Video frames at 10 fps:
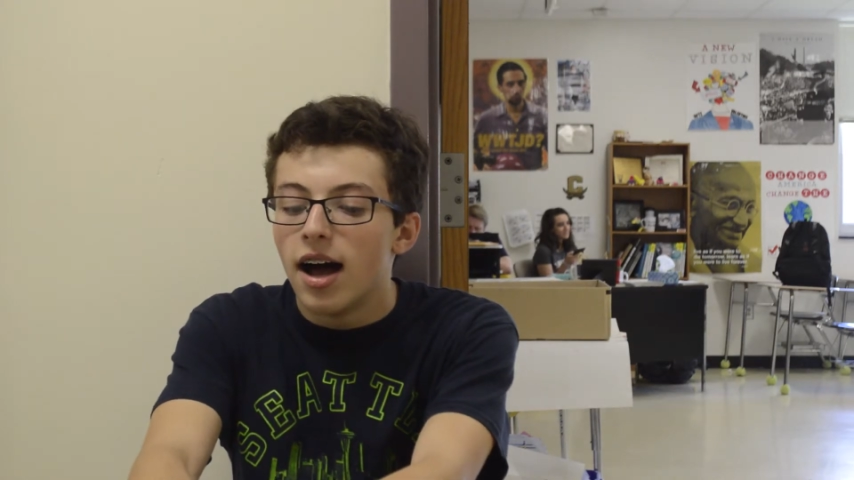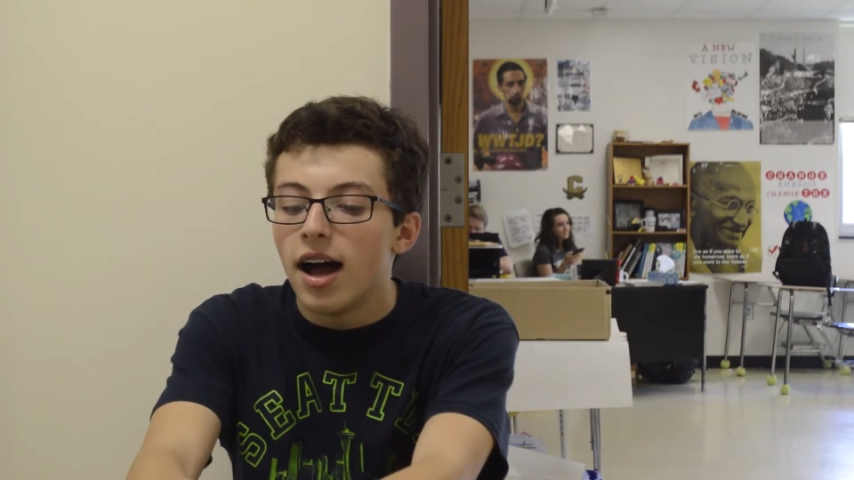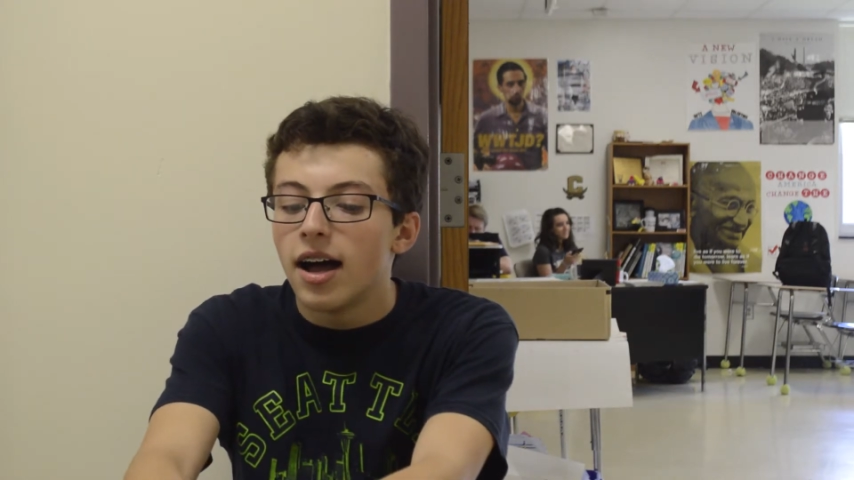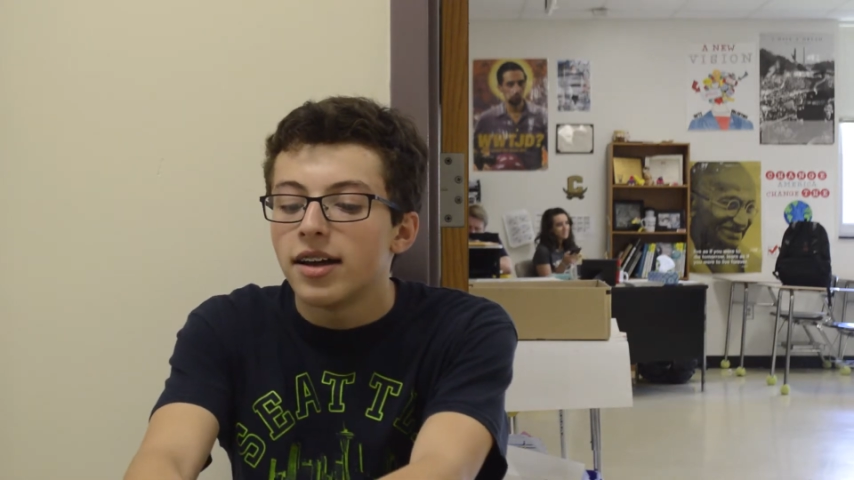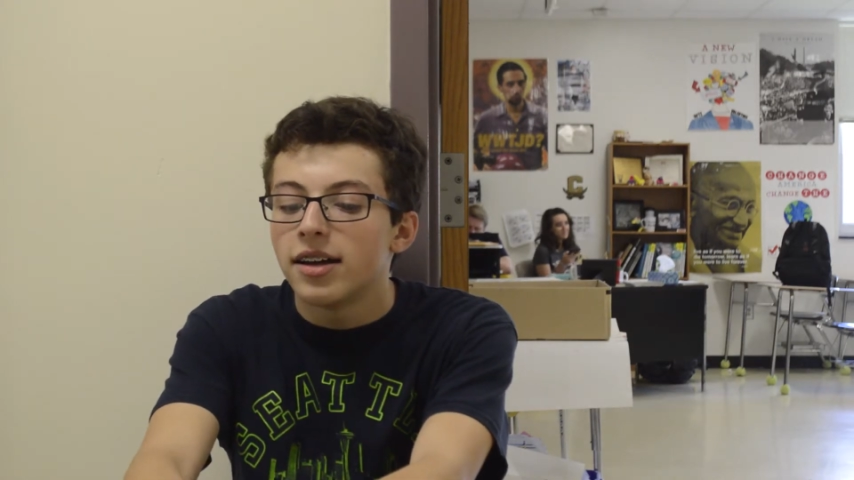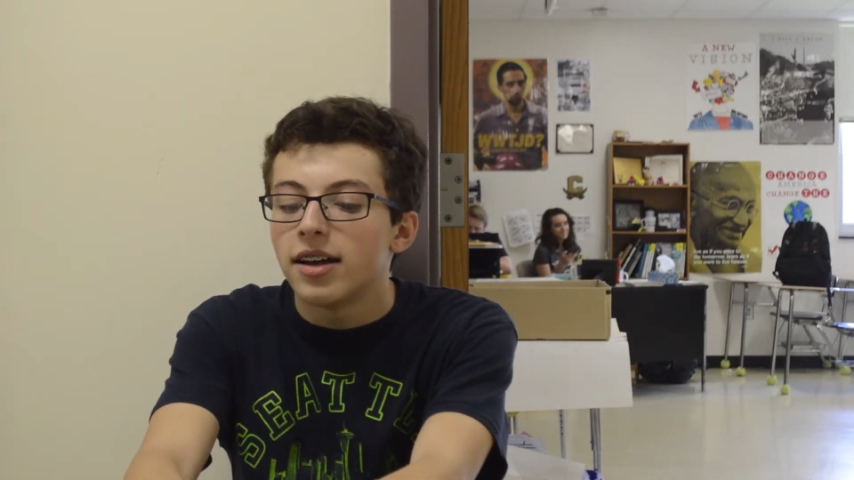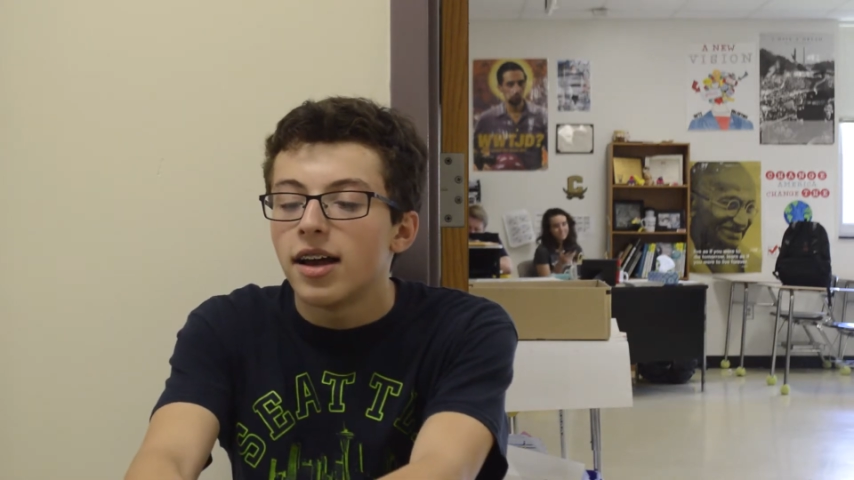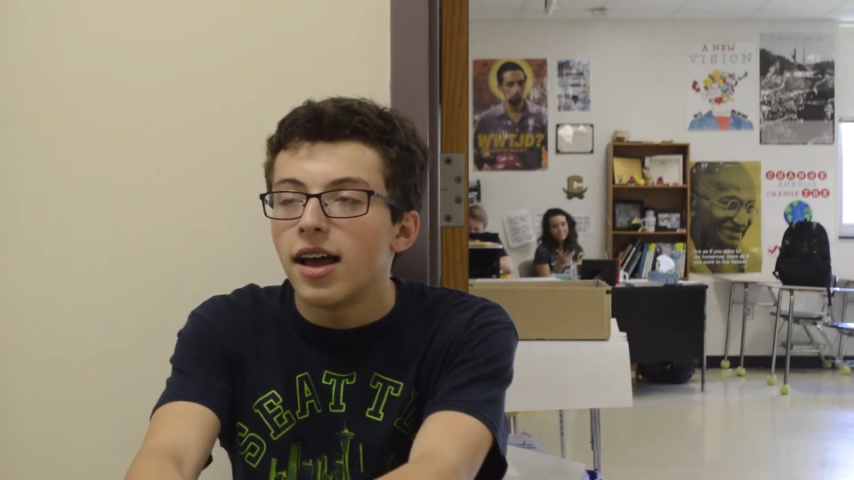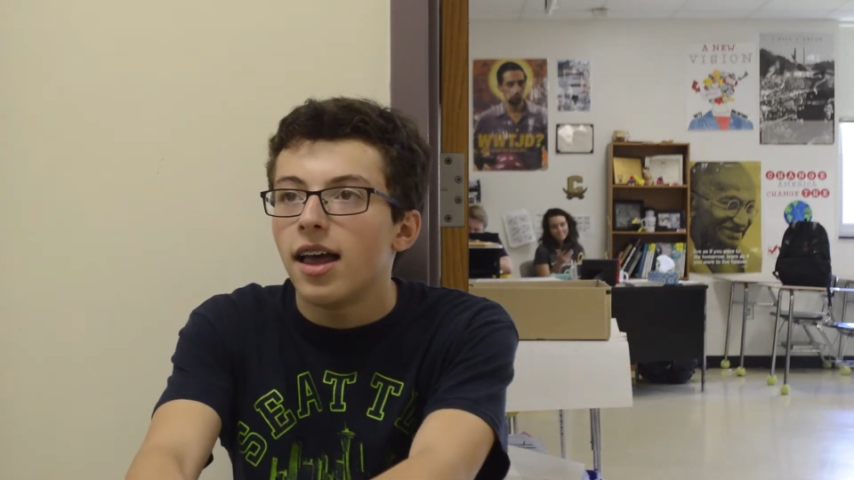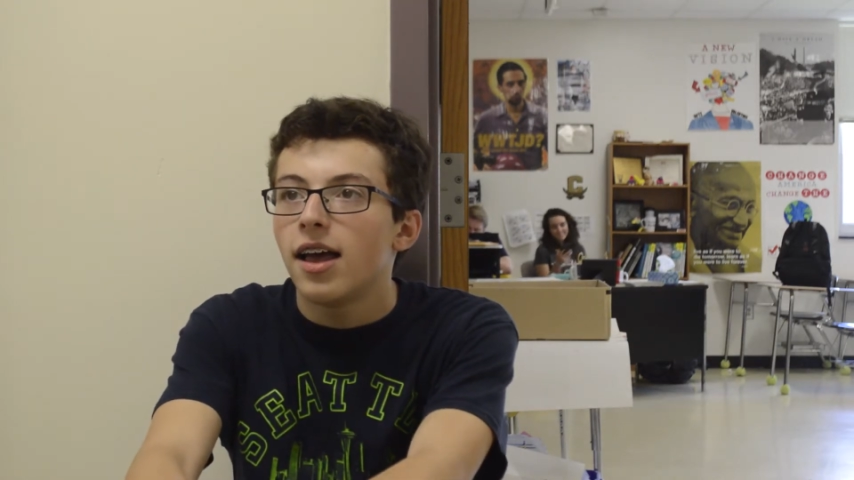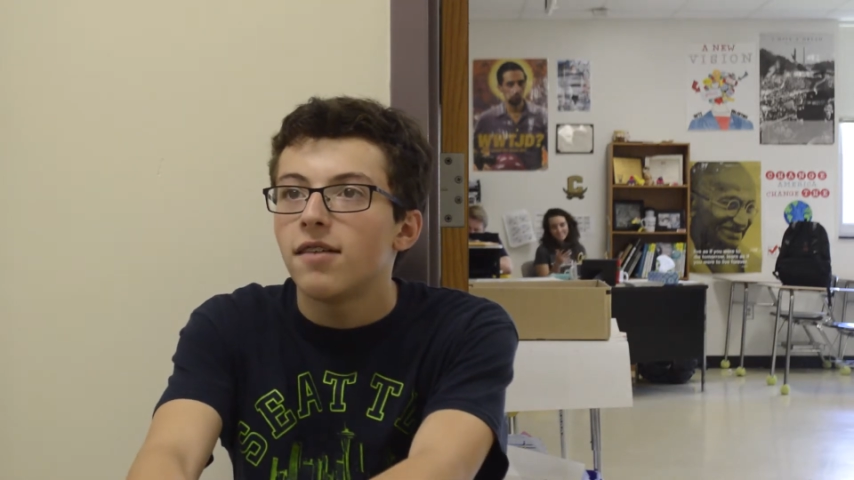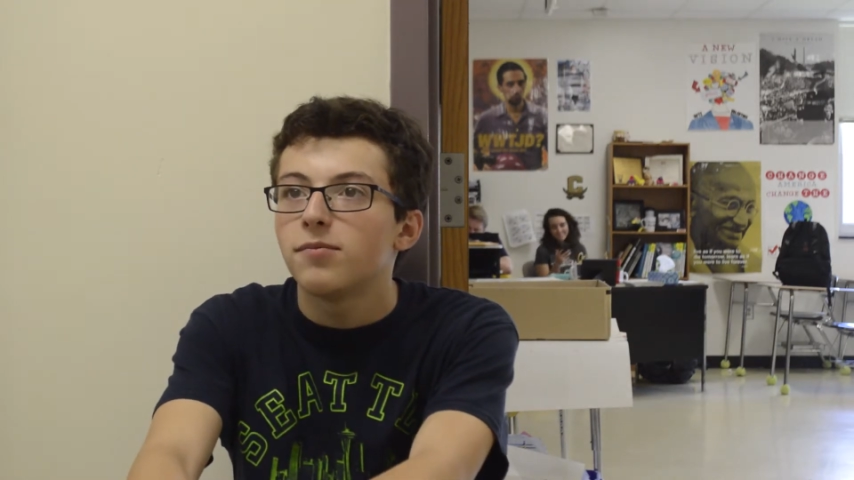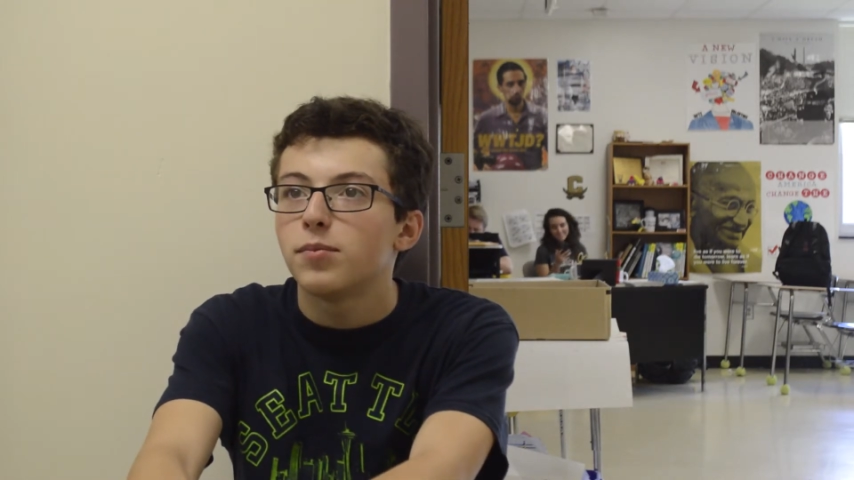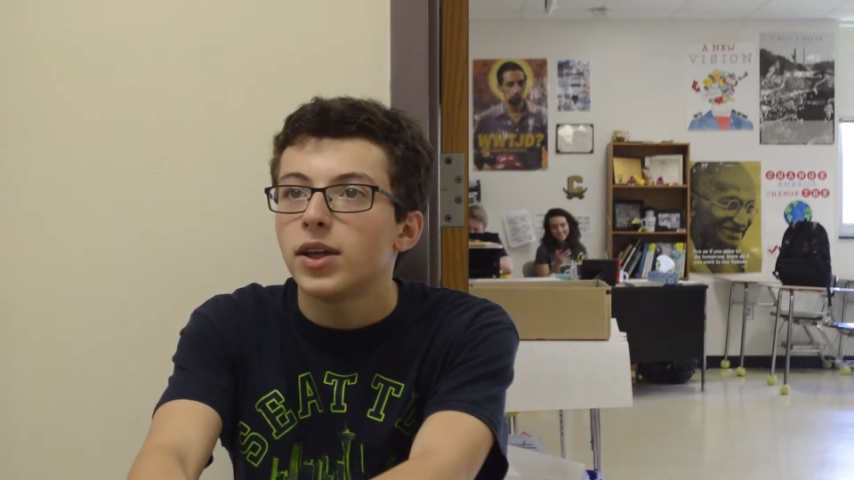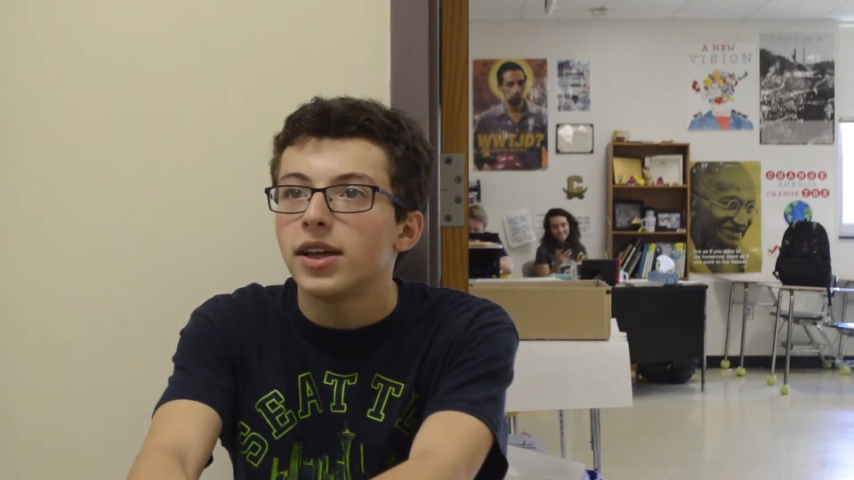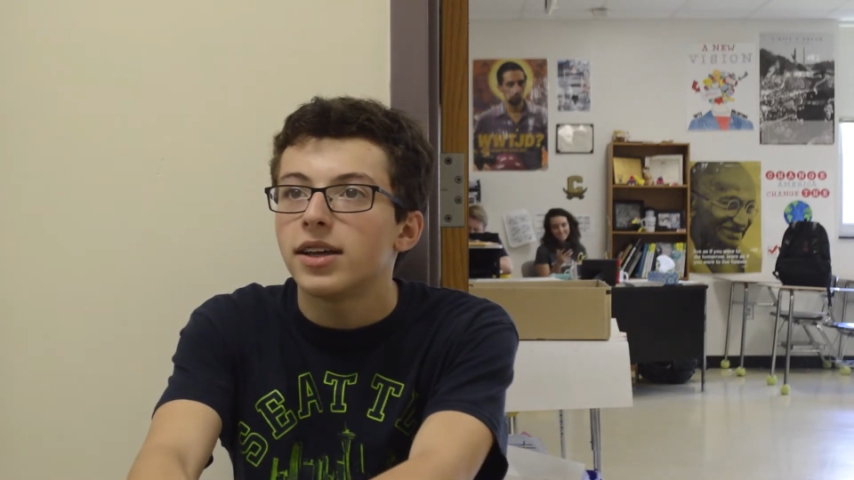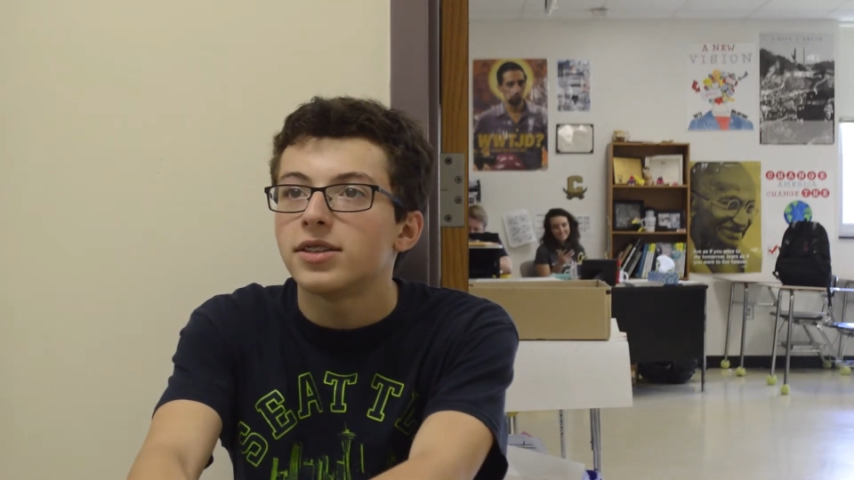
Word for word: I have plans.